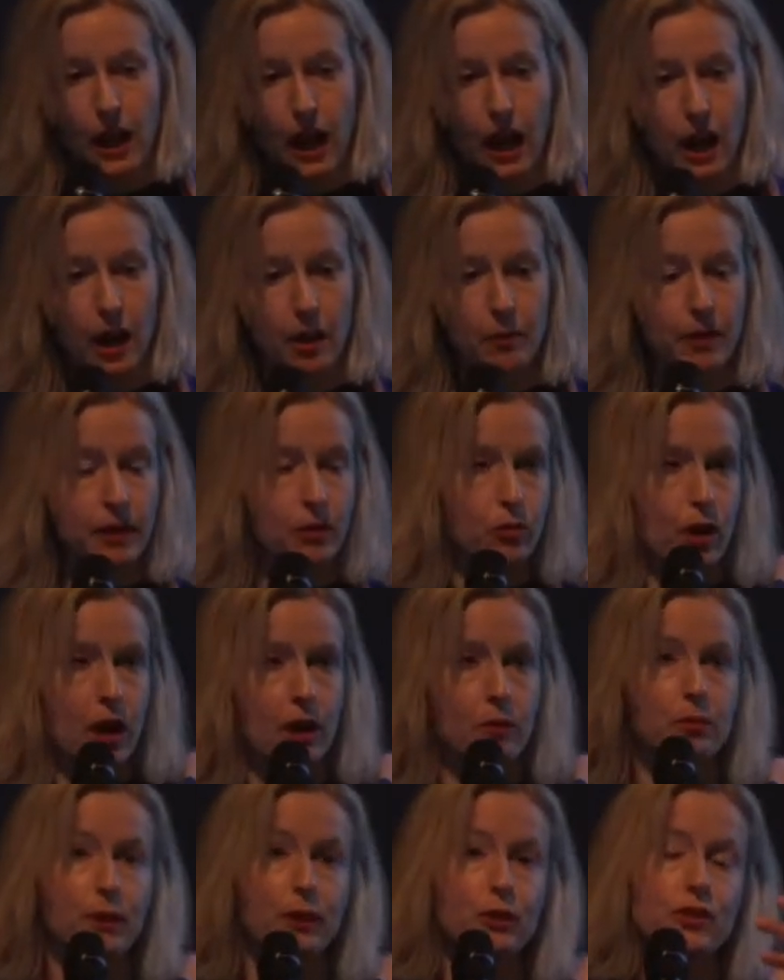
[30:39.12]
Um, it
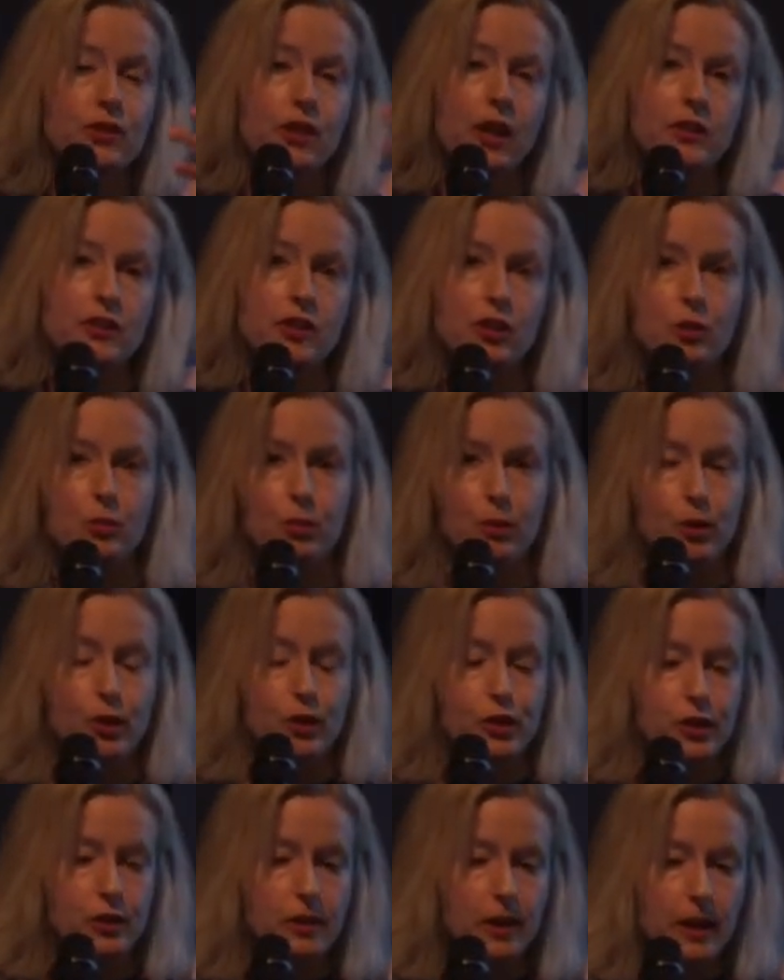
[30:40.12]
ran both sides of the
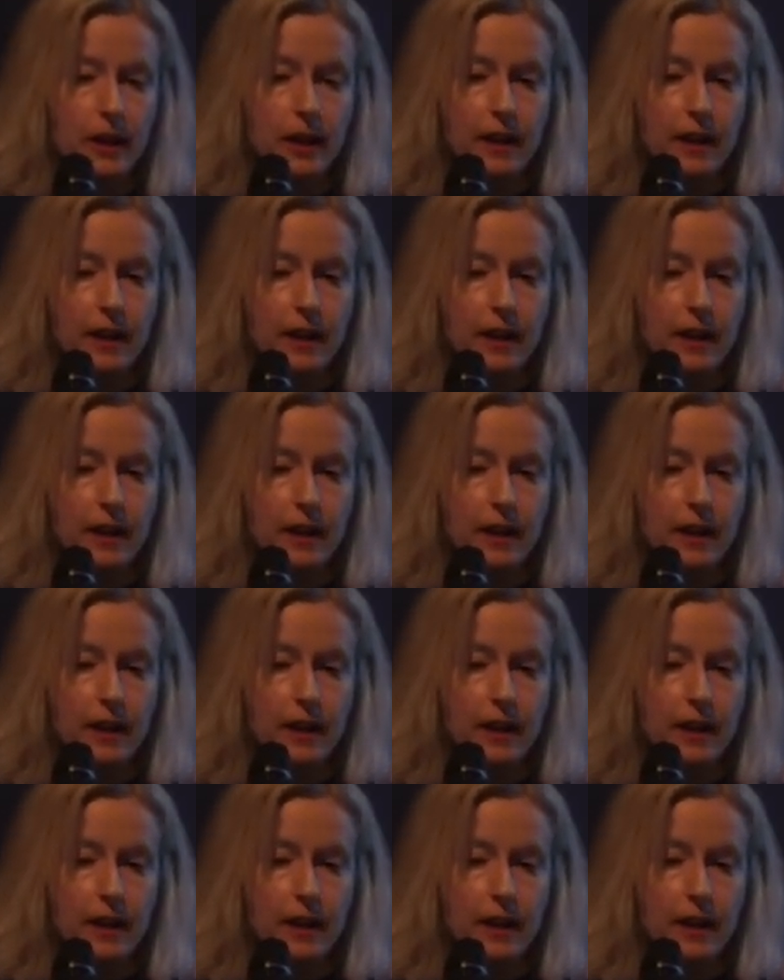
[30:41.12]
border.